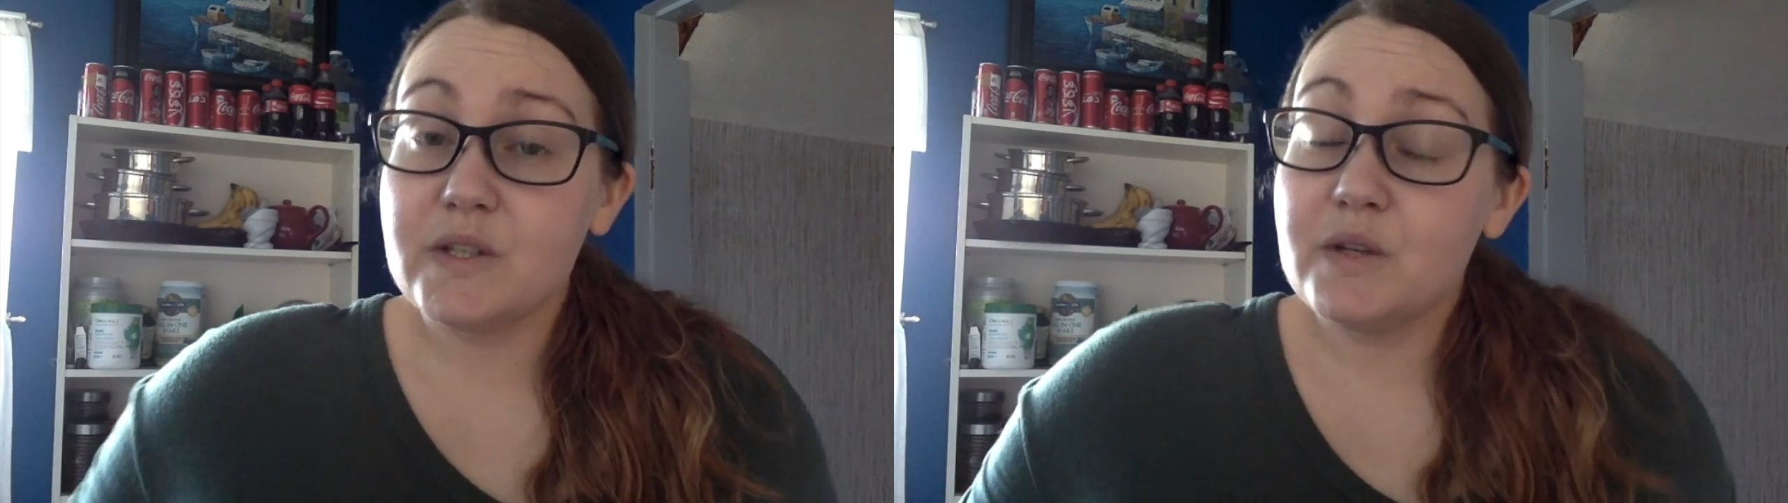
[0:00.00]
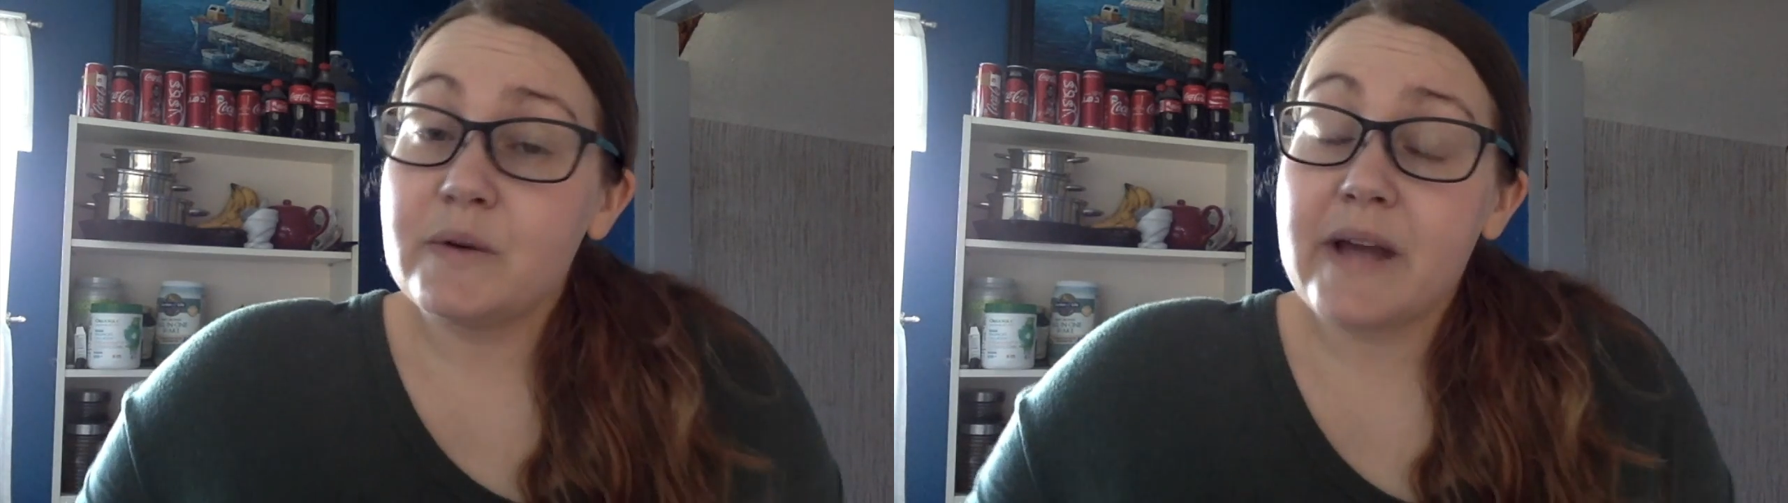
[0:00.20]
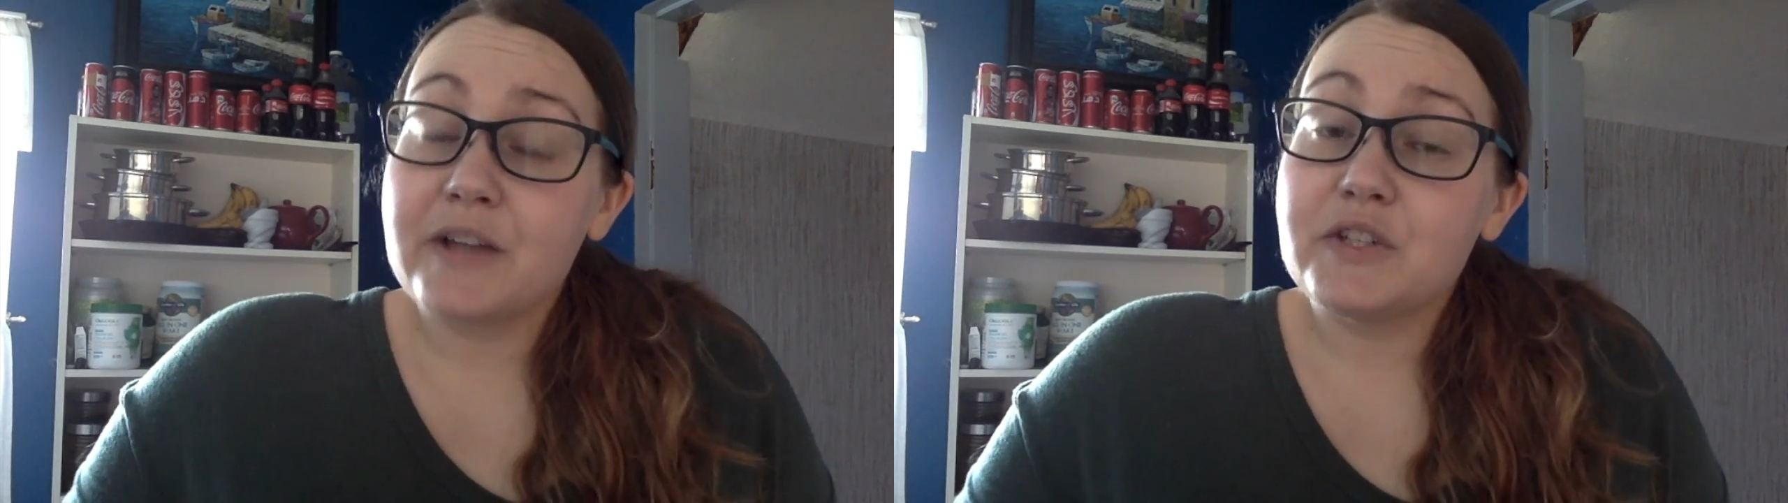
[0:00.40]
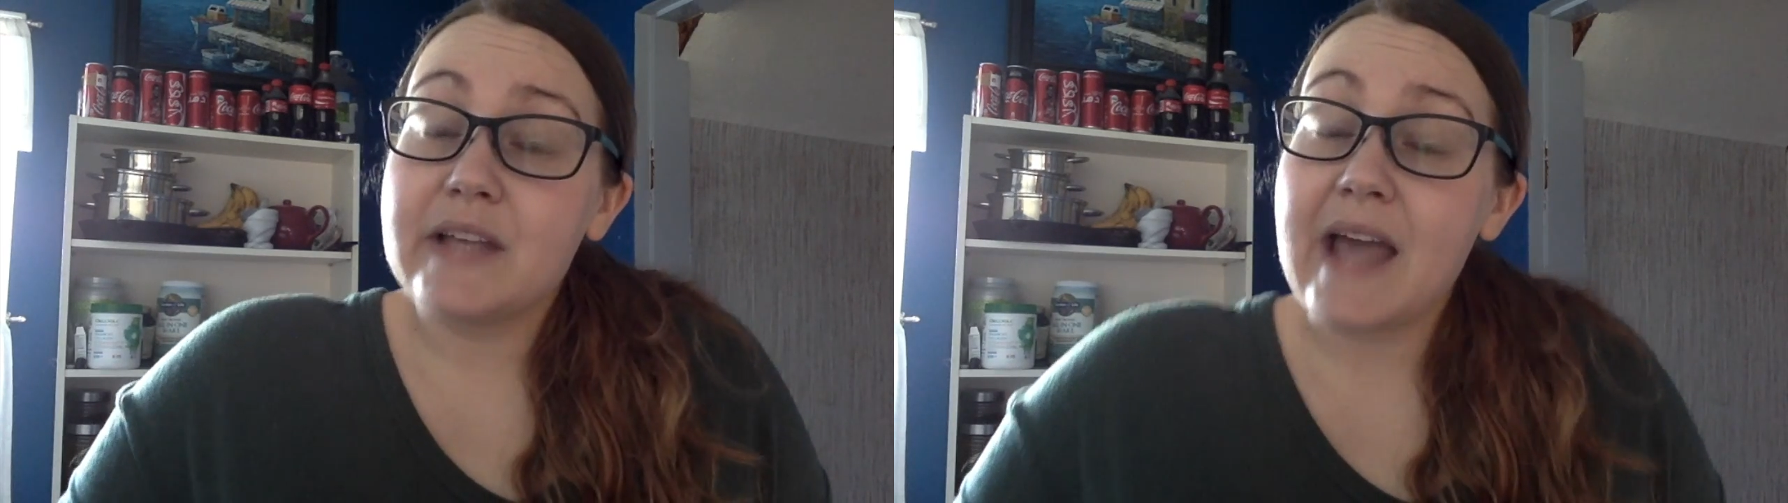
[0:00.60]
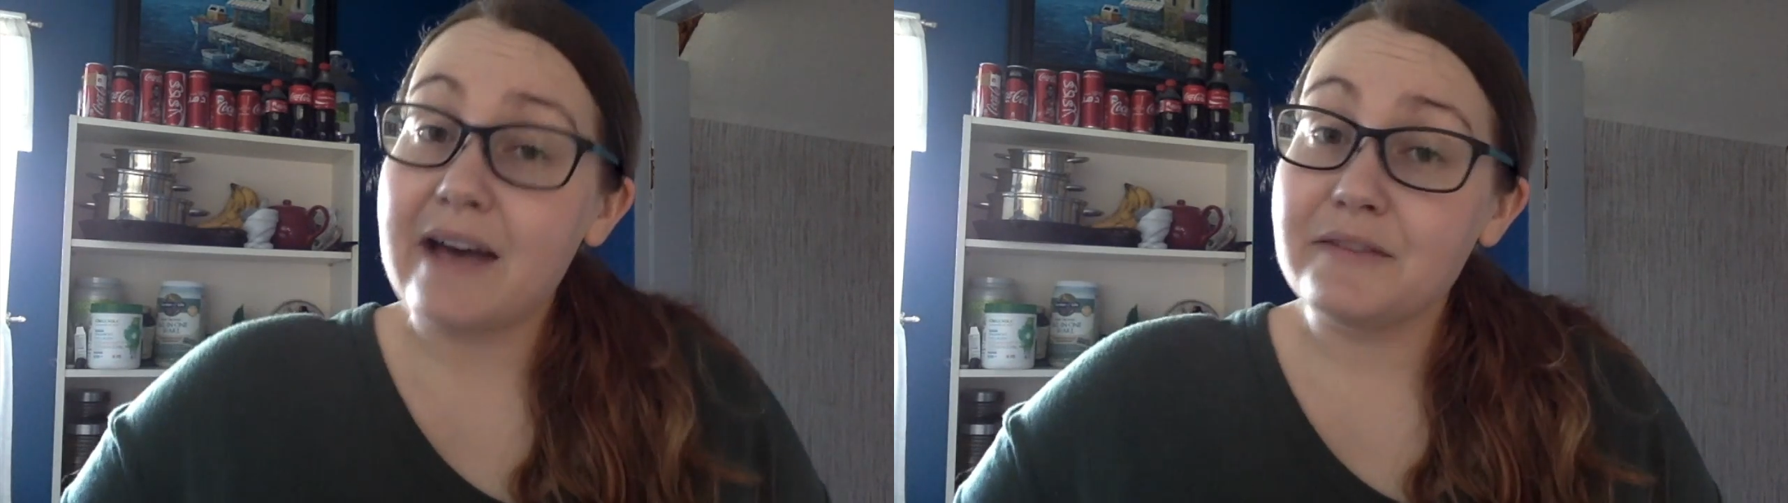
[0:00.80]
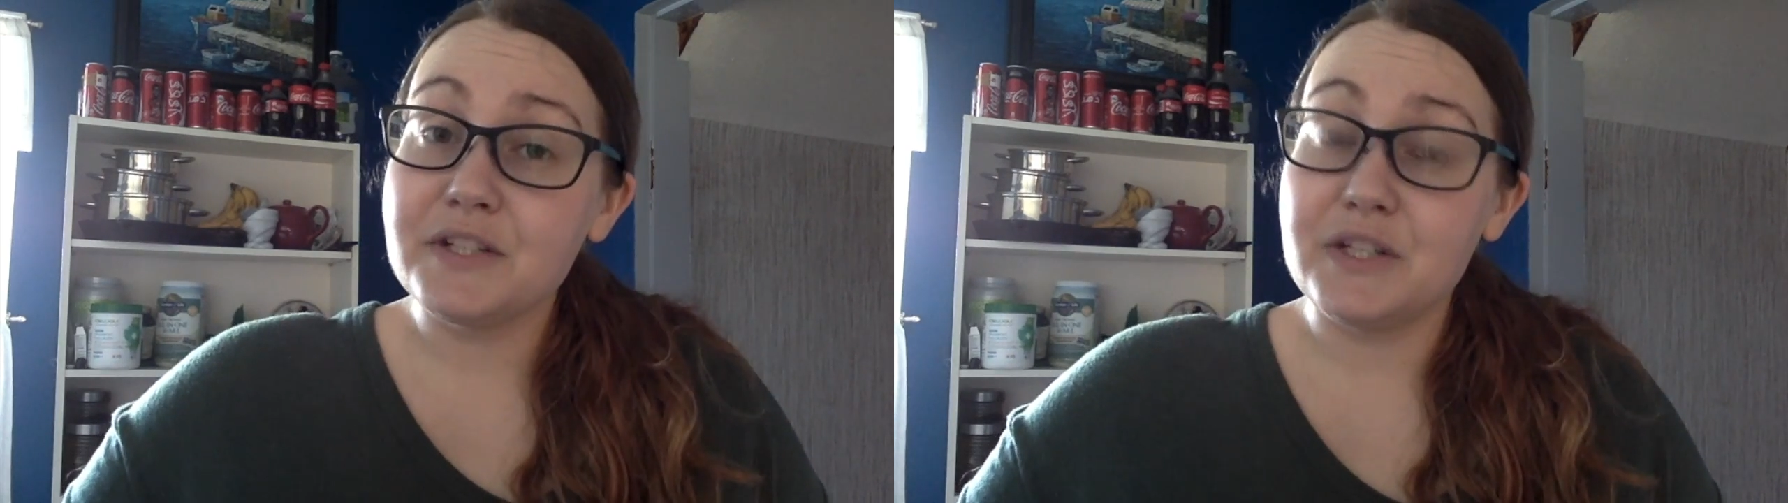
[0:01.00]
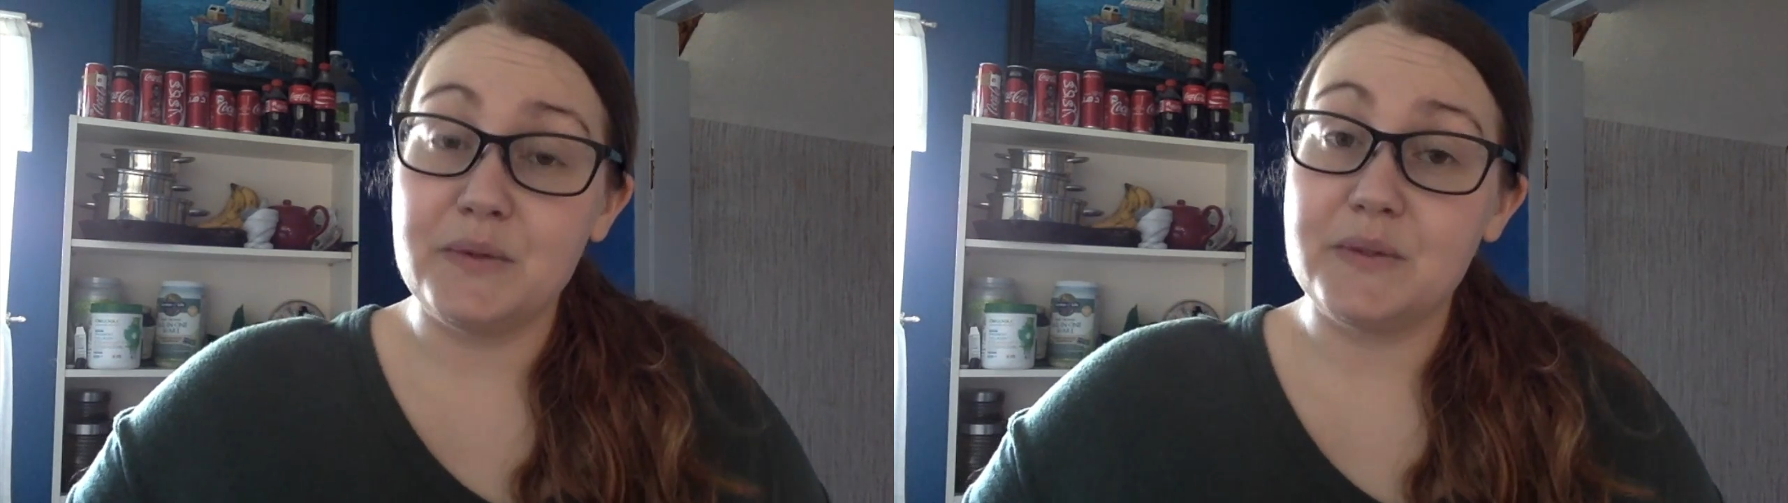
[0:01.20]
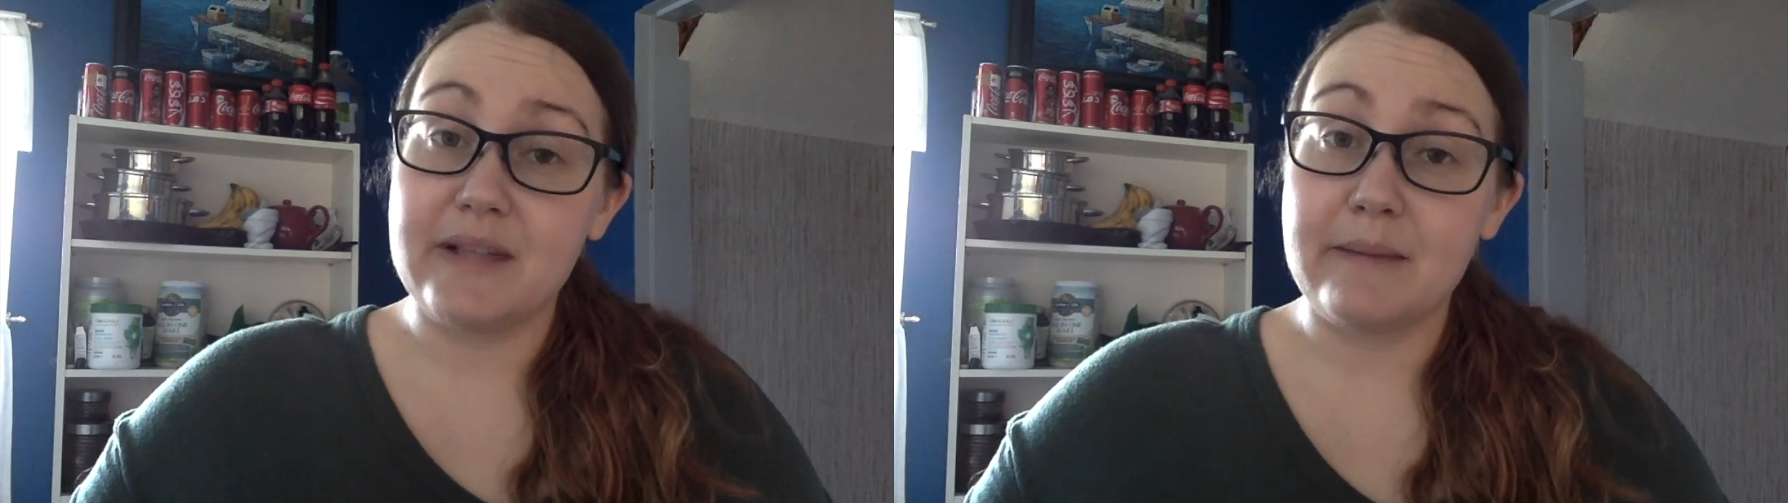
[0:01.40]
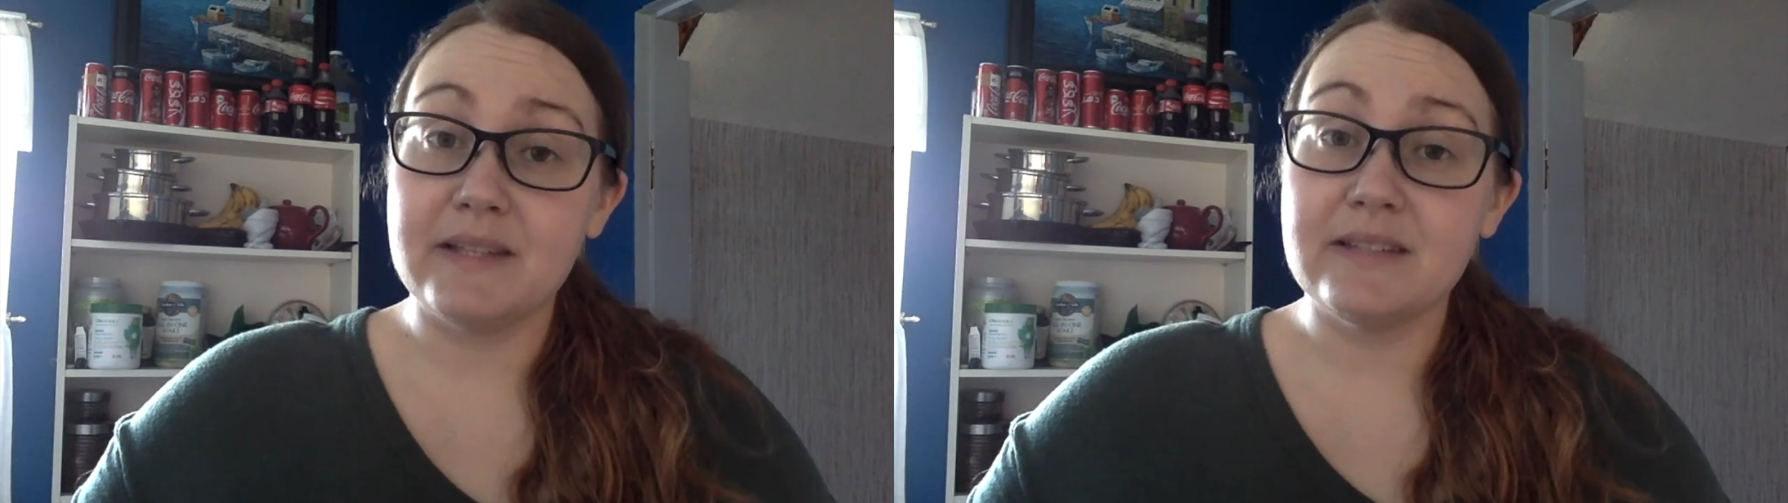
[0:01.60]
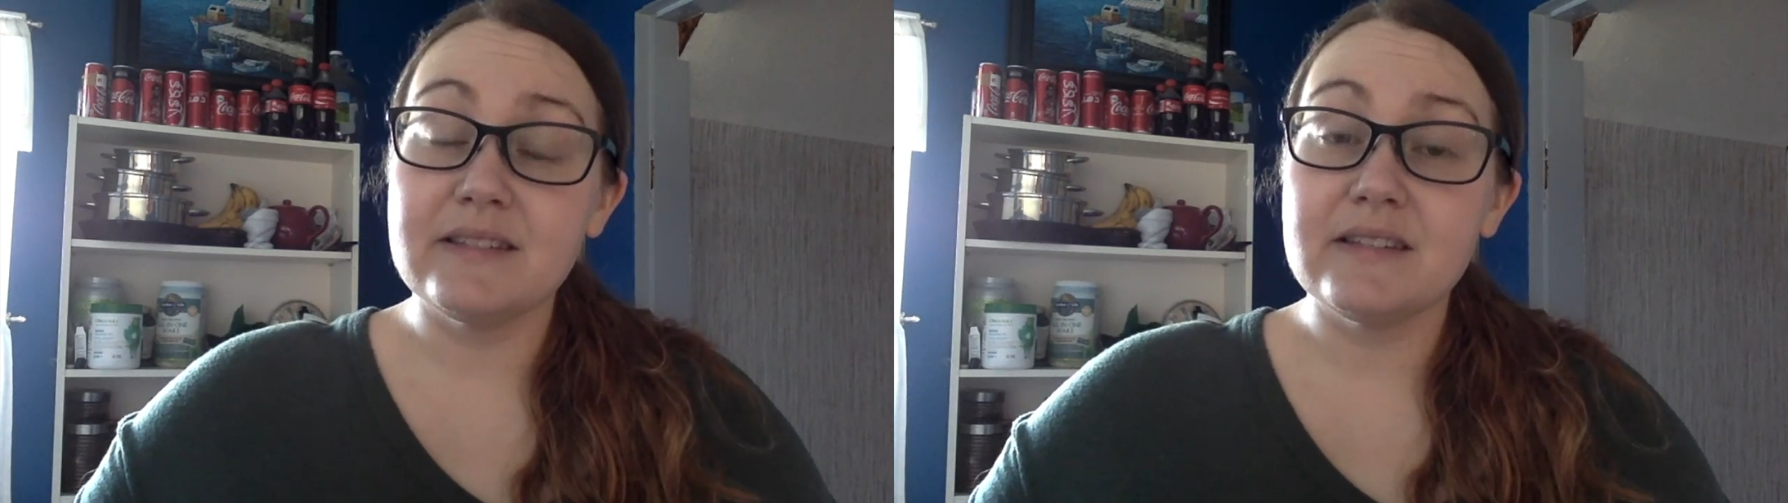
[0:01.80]
you don't actually have to use
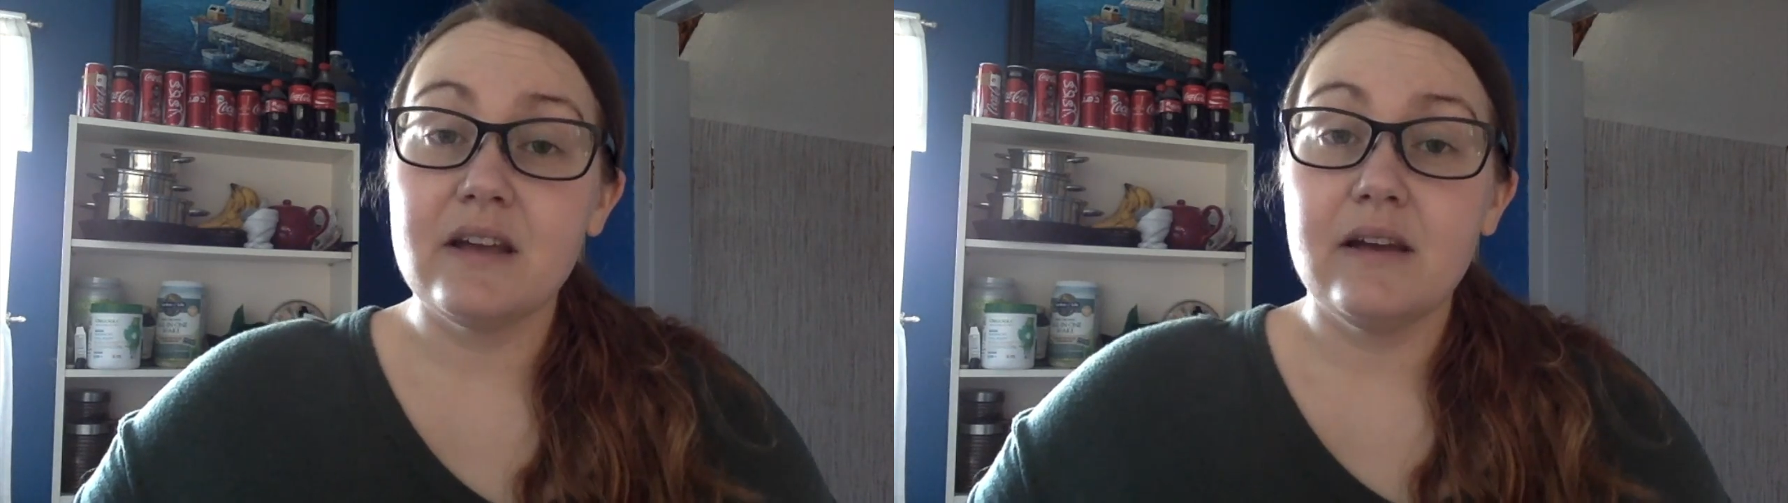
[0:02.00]
lemons.